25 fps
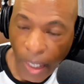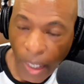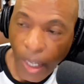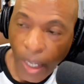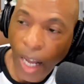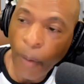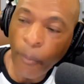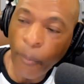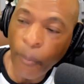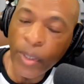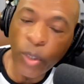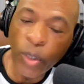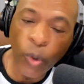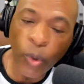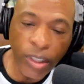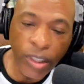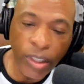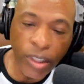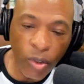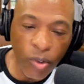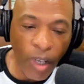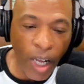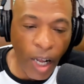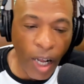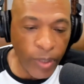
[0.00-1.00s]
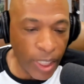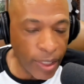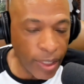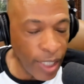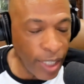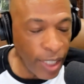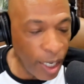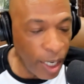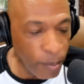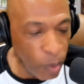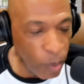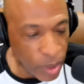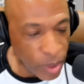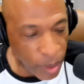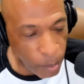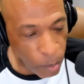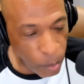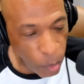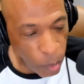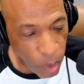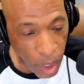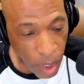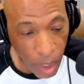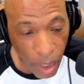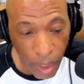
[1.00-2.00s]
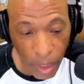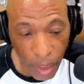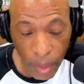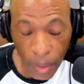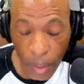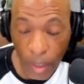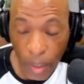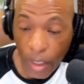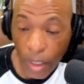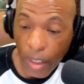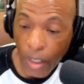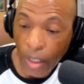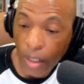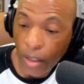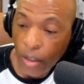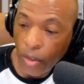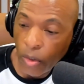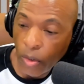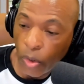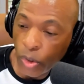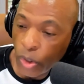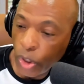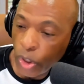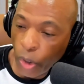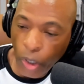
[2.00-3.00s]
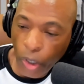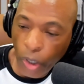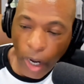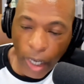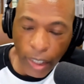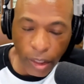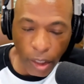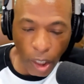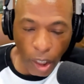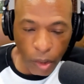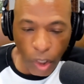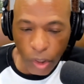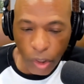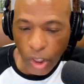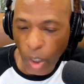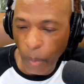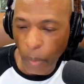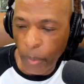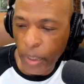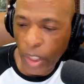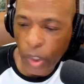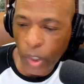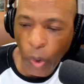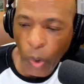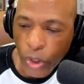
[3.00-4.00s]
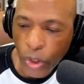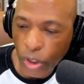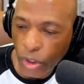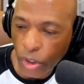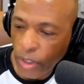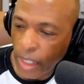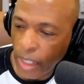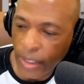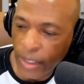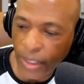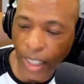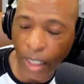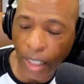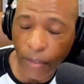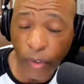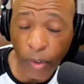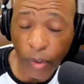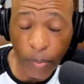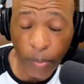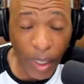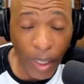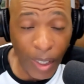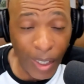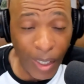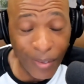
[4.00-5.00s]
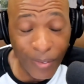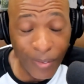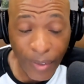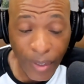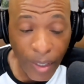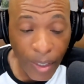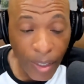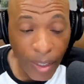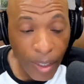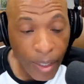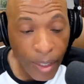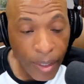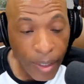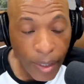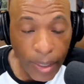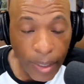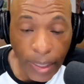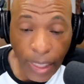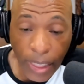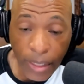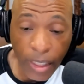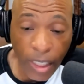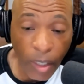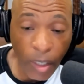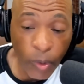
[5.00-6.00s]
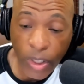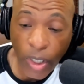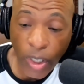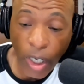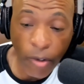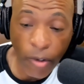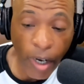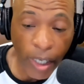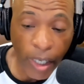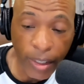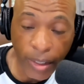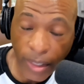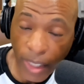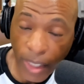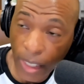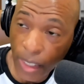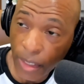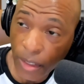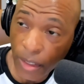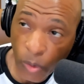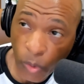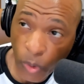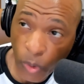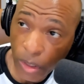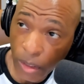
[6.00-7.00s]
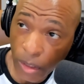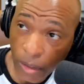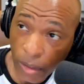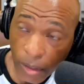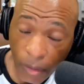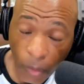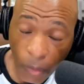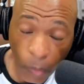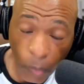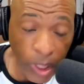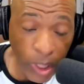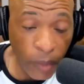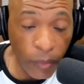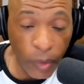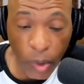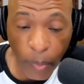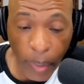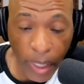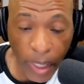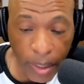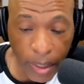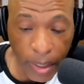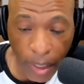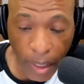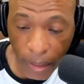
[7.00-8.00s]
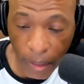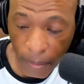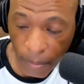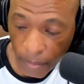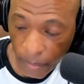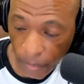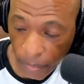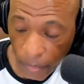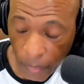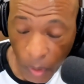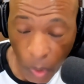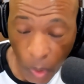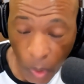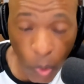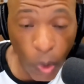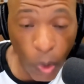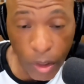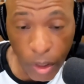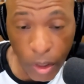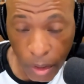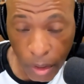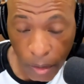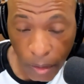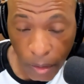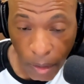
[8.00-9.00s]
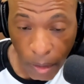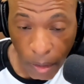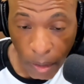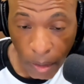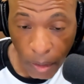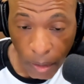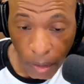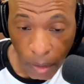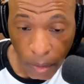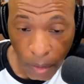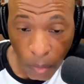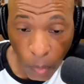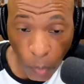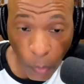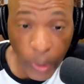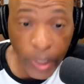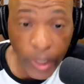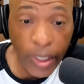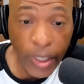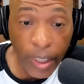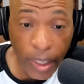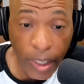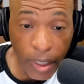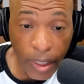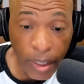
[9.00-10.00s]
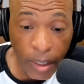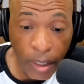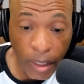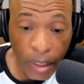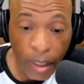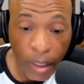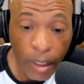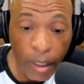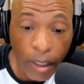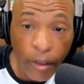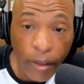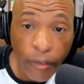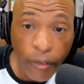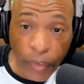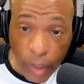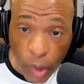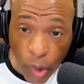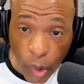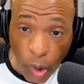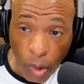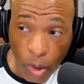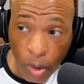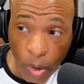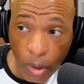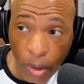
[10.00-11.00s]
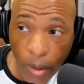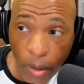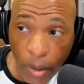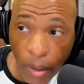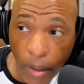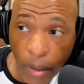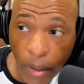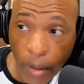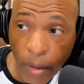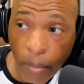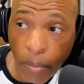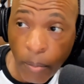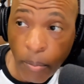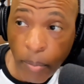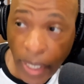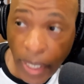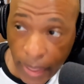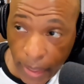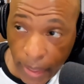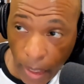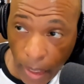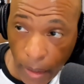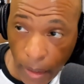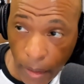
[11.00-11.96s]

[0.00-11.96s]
I mean, no, so you know how we talk about, say, boy, well, you guys, there's so many coaches who don't understand football. Yesterday was not rocket science, coach. We need to do better. Coach, we need to do better.